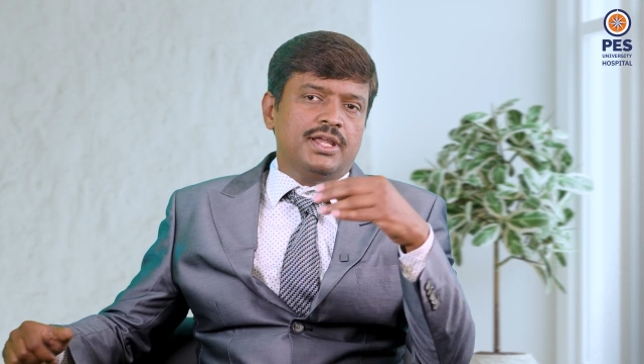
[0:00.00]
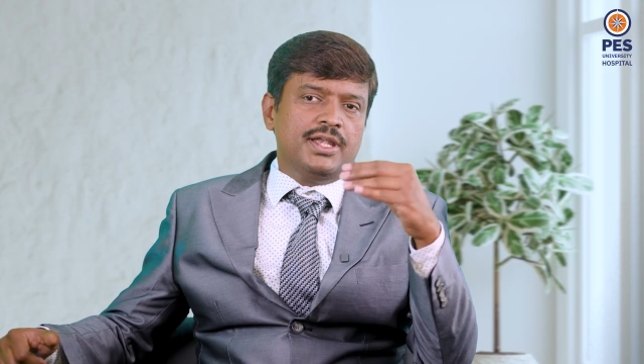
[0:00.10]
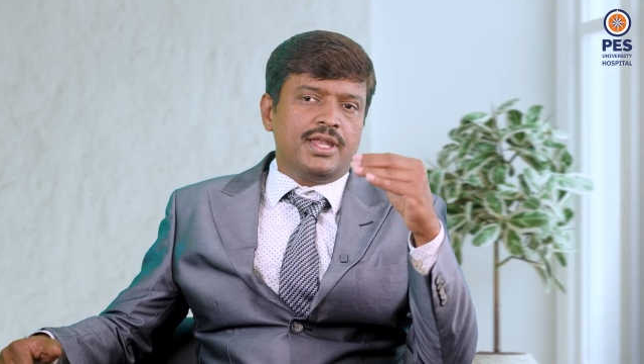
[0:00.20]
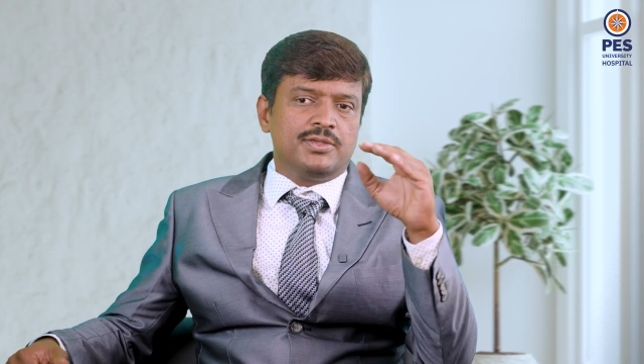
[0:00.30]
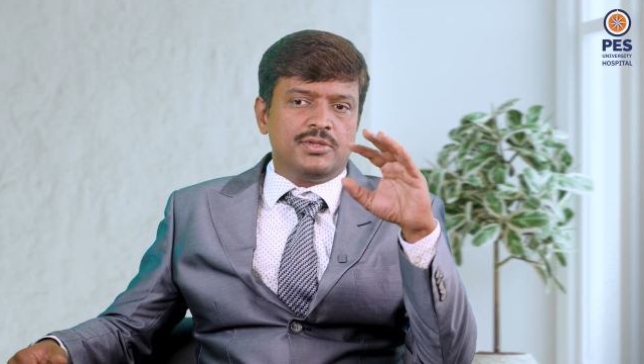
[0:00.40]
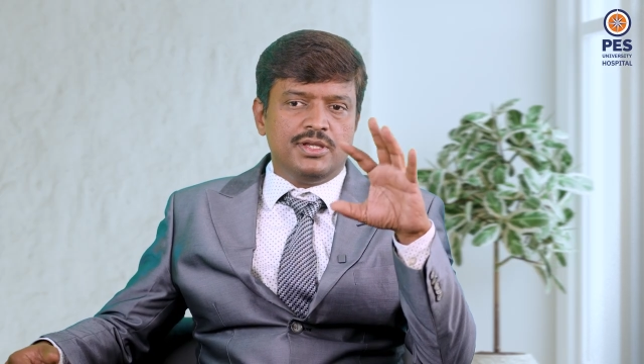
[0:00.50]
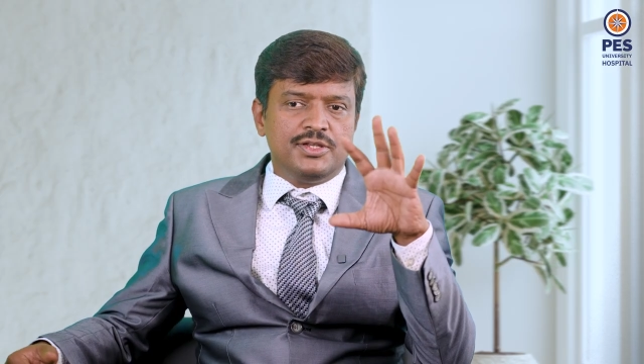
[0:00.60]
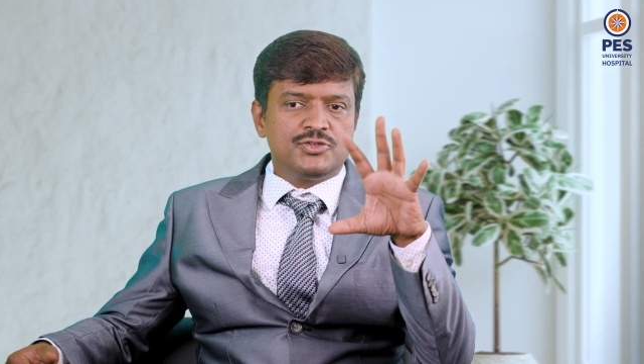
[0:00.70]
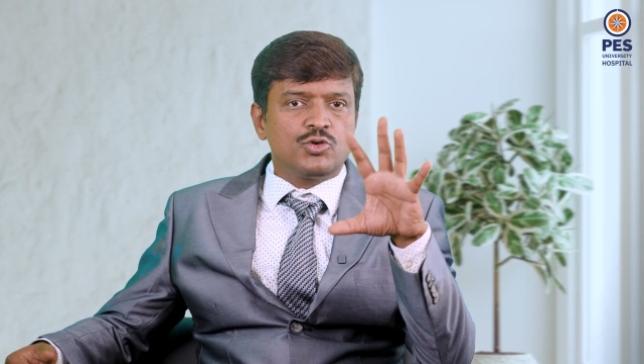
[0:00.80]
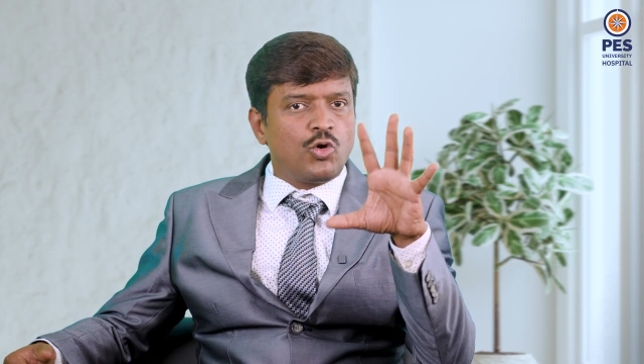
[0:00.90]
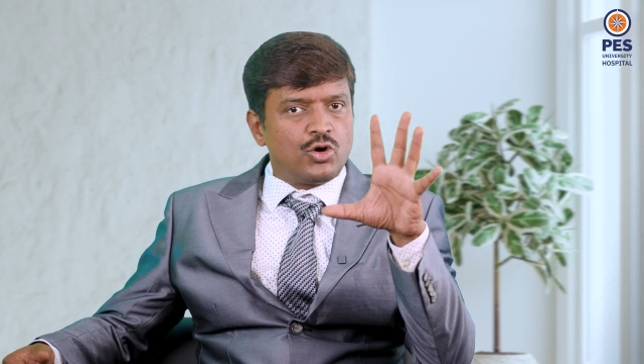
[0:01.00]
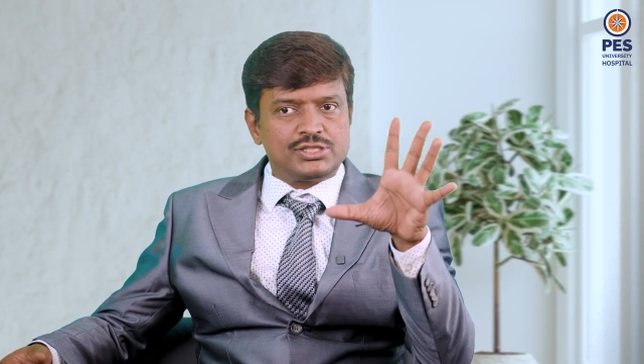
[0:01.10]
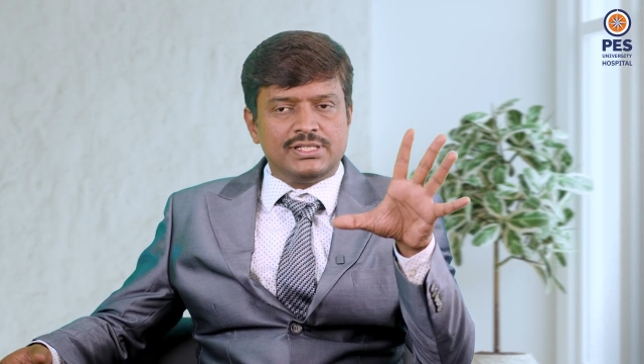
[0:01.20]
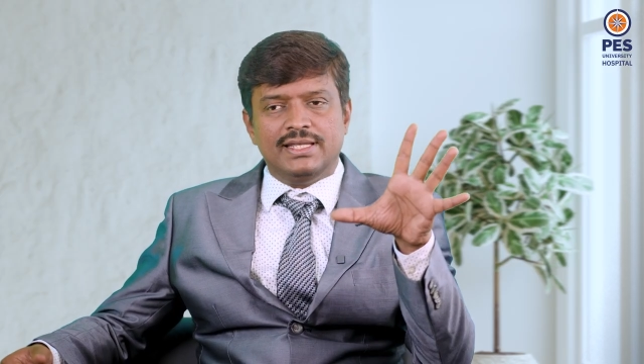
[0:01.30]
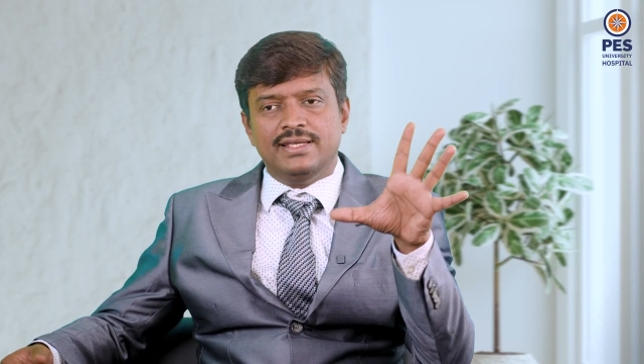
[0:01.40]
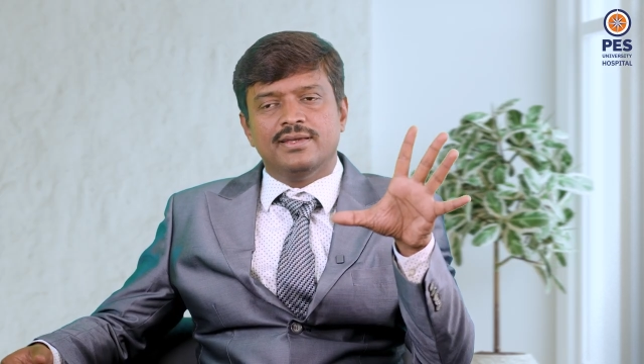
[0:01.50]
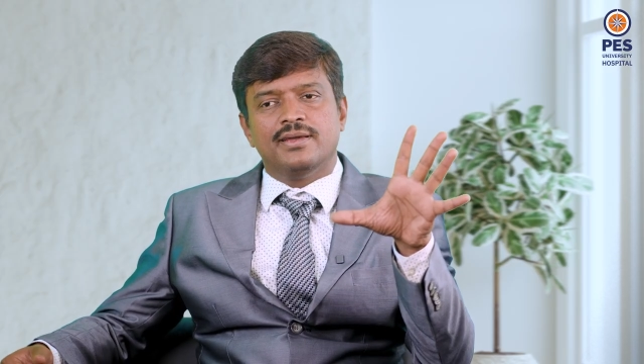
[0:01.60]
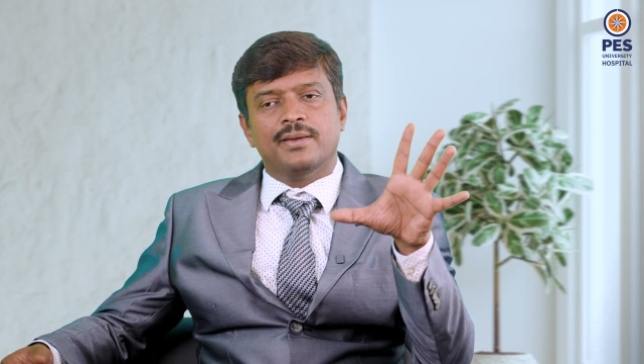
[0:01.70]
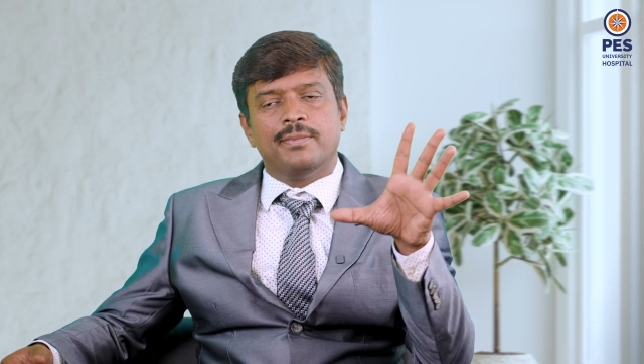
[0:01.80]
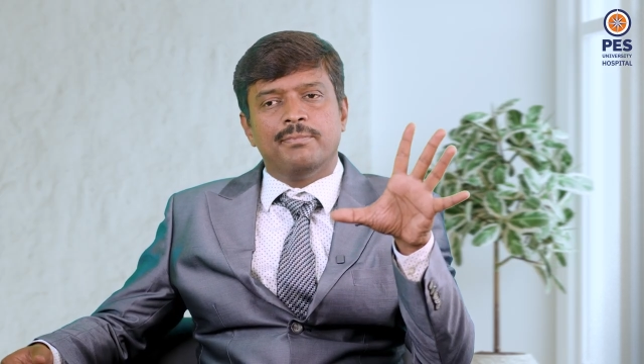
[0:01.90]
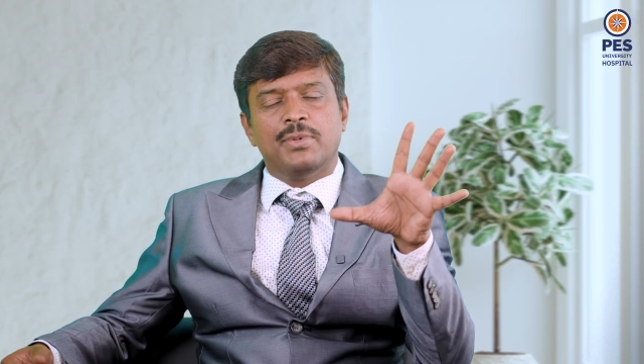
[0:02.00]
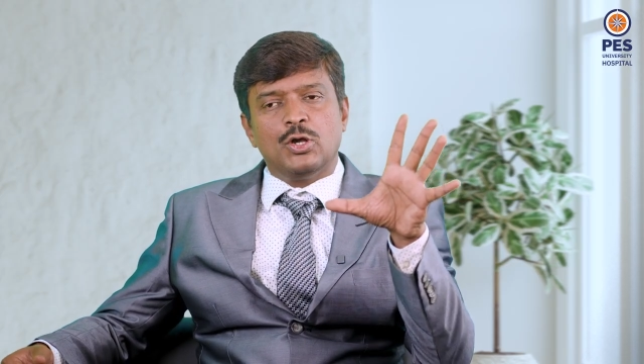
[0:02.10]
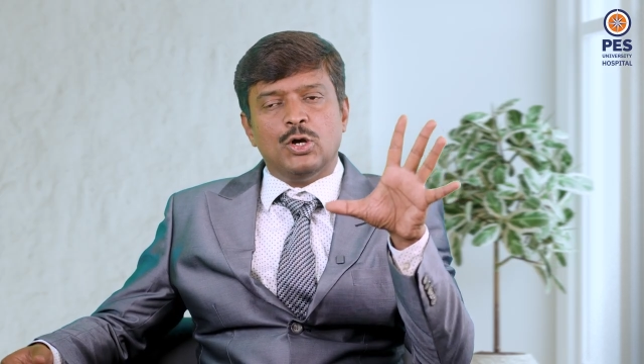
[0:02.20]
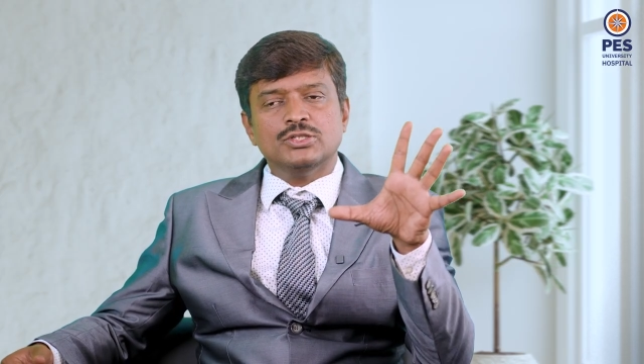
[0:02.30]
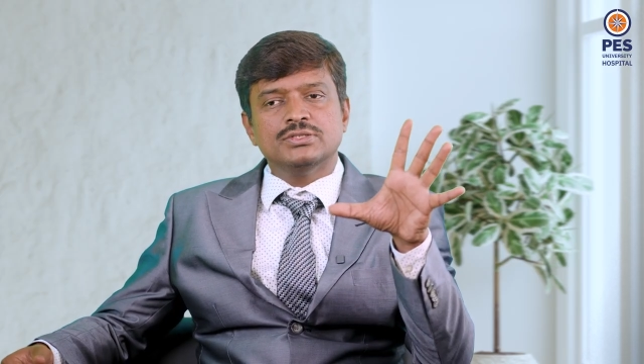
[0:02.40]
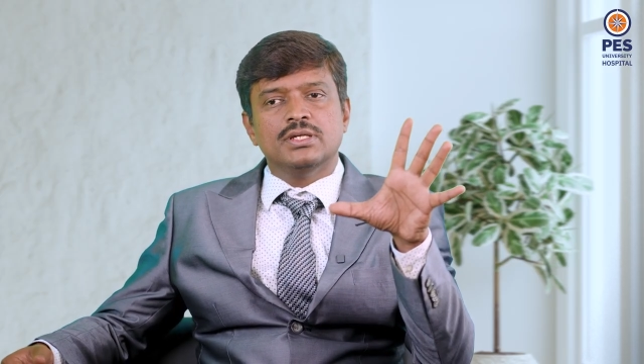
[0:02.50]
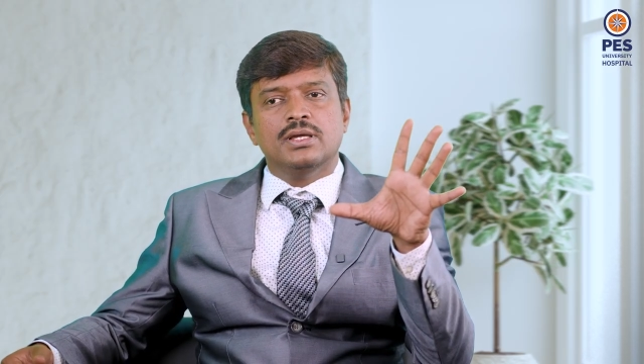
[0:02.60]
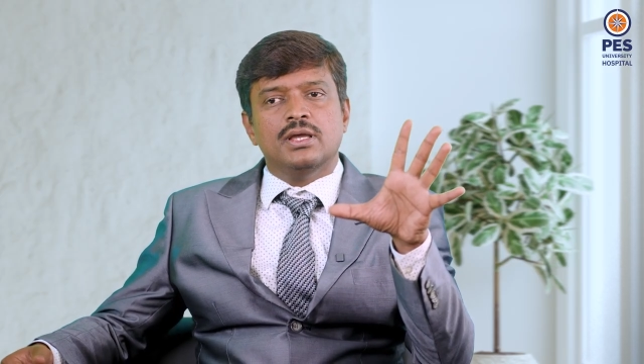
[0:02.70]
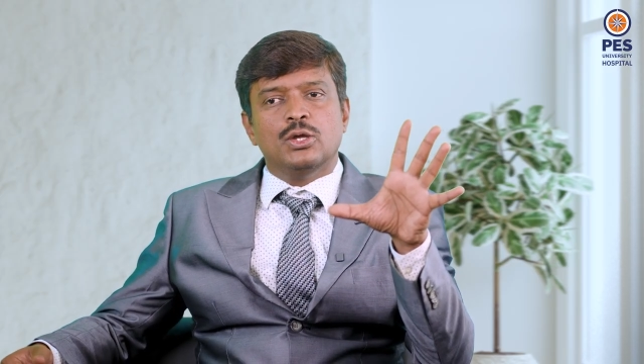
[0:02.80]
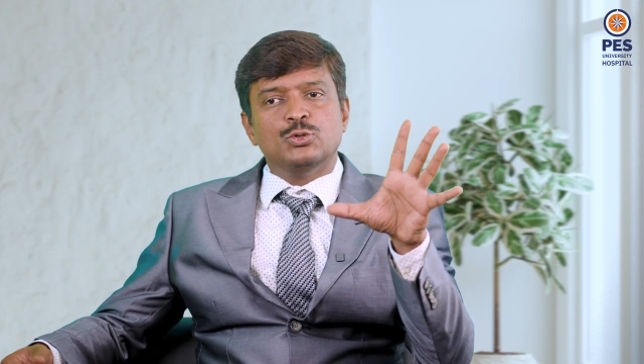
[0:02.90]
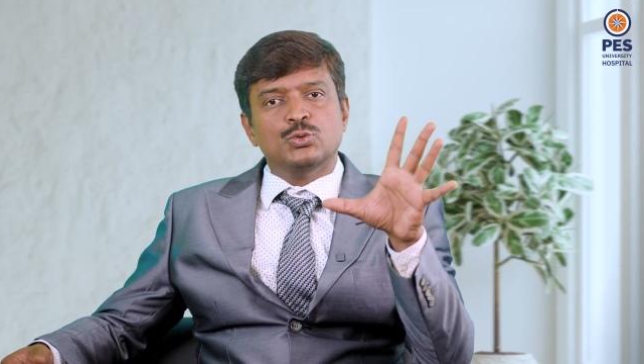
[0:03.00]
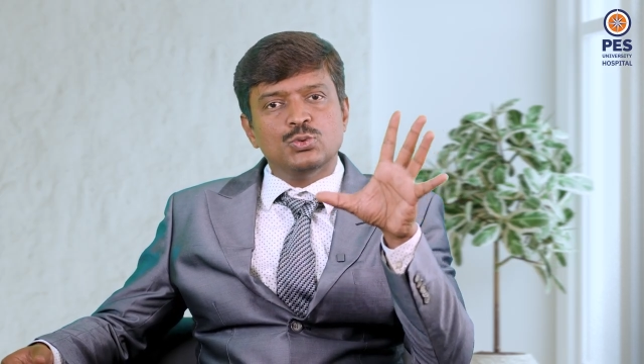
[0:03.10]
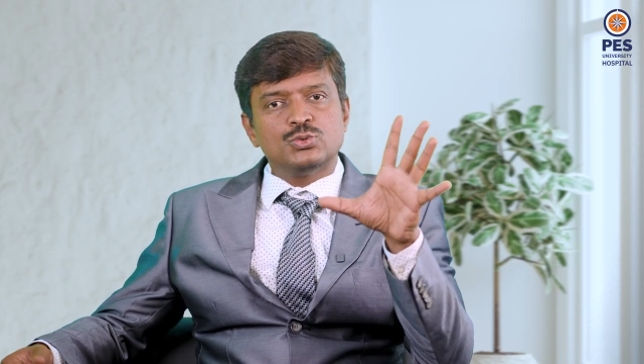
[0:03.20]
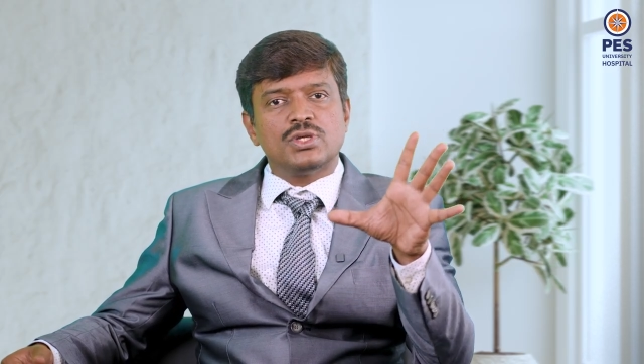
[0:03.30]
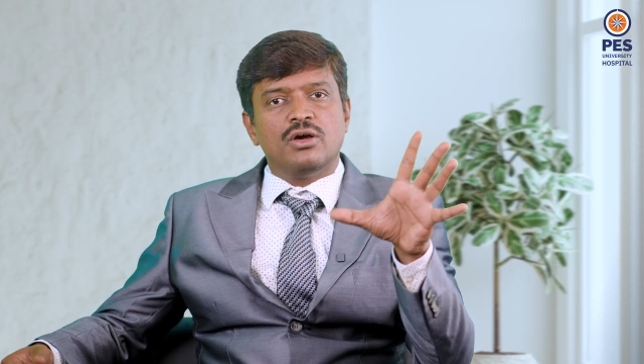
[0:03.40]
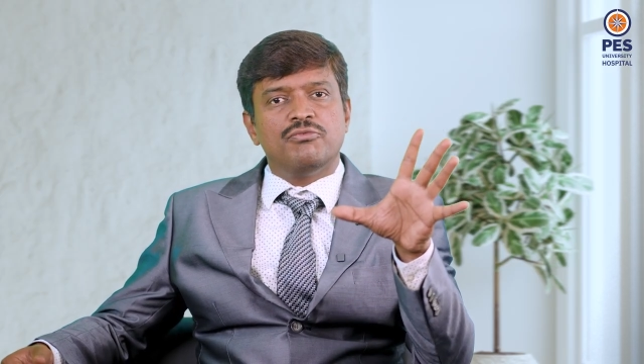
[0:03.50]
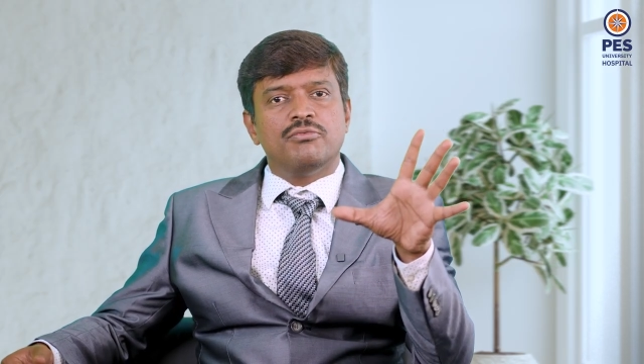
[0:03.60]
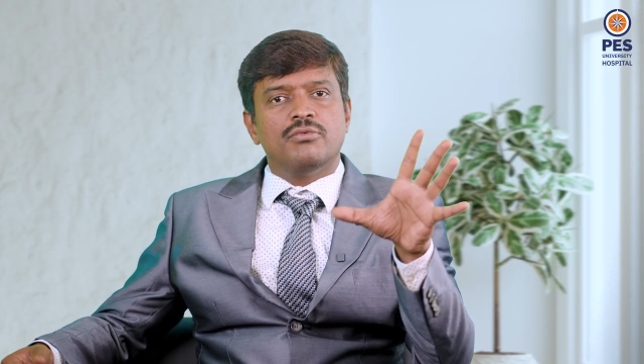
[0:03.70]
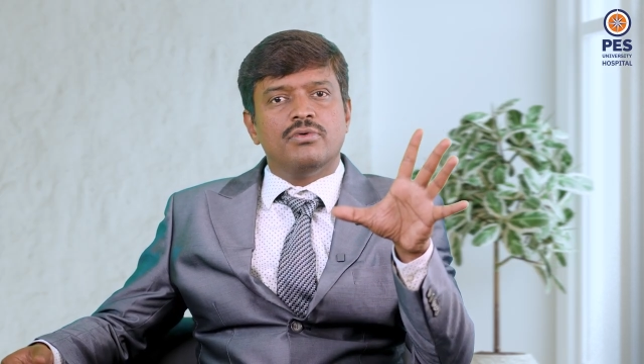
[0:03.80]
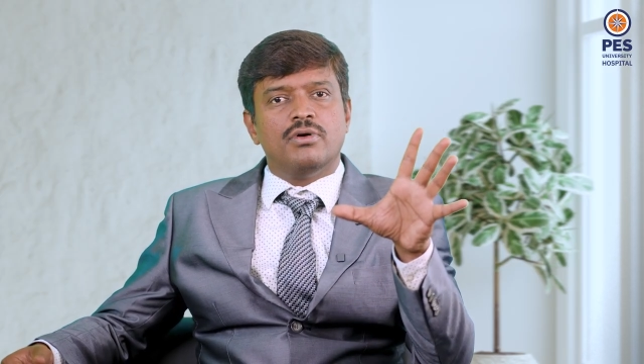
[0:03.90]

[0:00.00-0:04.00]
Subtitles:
it is costly because use of